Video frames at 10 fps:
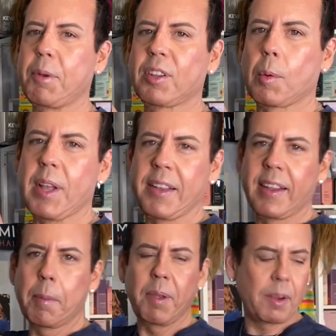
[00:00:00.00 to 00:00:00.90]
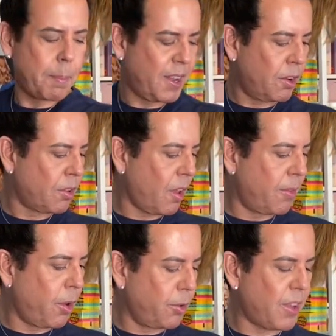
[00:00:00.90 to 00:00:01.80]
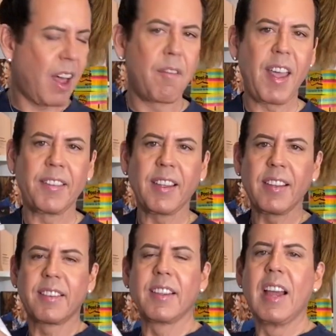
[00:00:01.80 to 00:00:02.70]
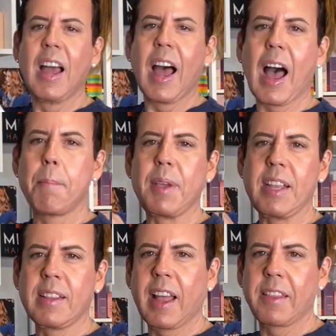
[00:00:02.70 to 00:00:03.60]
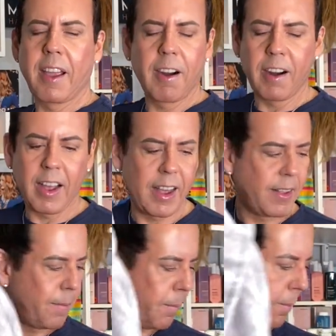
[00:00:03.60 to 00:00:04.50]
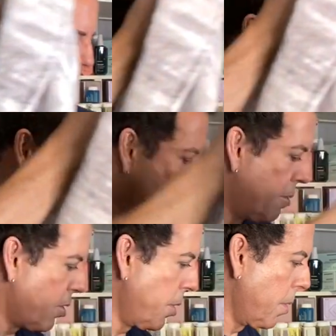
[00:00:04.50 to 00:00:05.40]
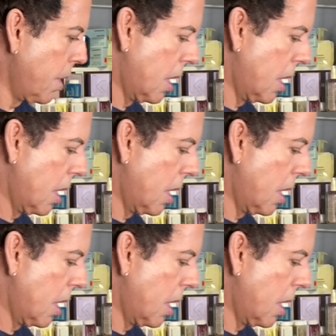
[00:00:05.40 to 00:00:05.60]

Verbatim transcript: because I wanna take the pictures of those uh, vases and being that they are, uh, let me show you.